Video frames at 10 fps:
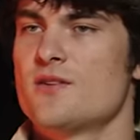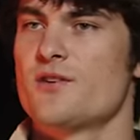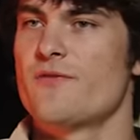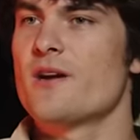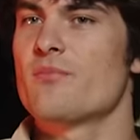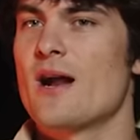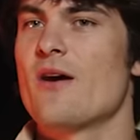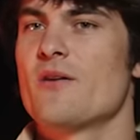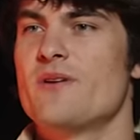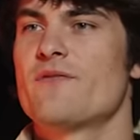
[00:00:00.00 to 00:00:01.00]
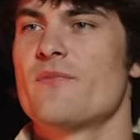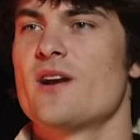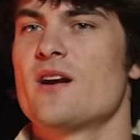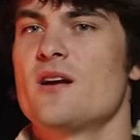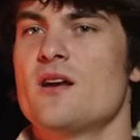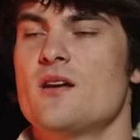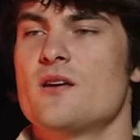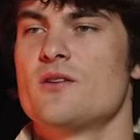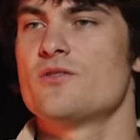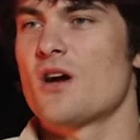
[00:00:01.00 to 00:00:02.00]
So you're very proud to be from there.
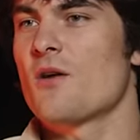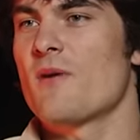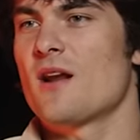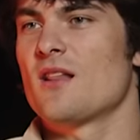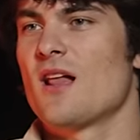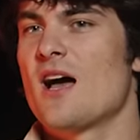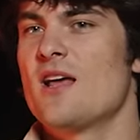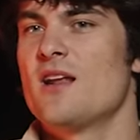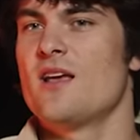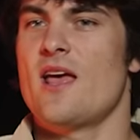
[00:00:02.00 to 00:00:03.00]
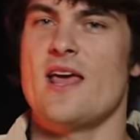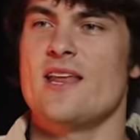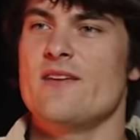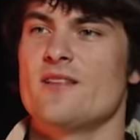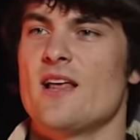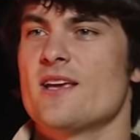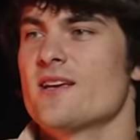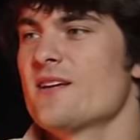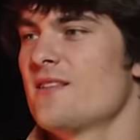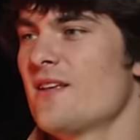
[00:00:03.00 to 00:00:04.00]
You talk about it a lot. And even
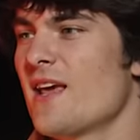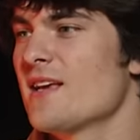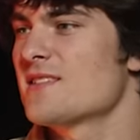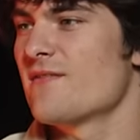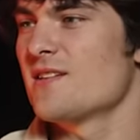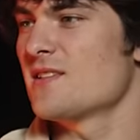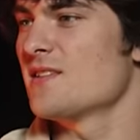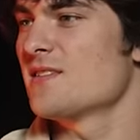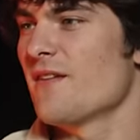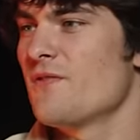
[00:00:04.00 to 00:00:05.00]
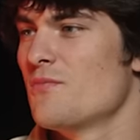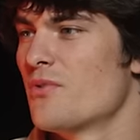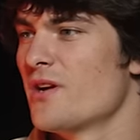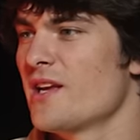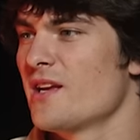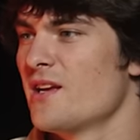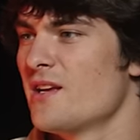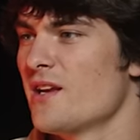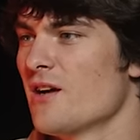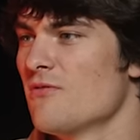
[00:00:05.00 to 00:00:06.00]
like the Thanksgivings and stuff, you bring,
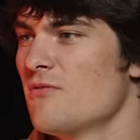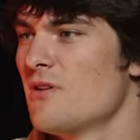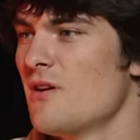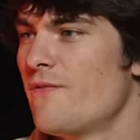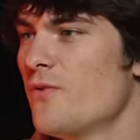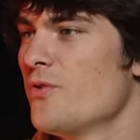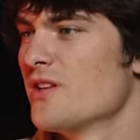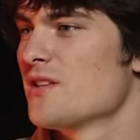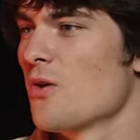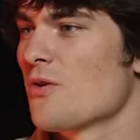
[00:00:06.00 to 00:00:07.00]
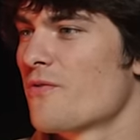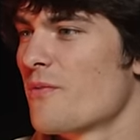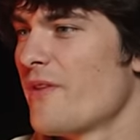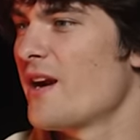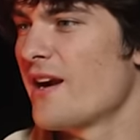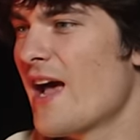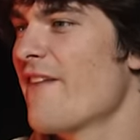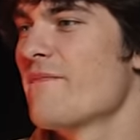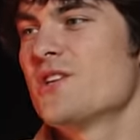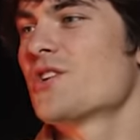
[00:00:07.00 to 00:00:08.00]
you know, food that's local from there and
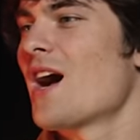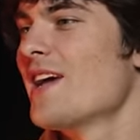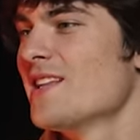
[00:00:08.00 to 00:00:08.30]
have me try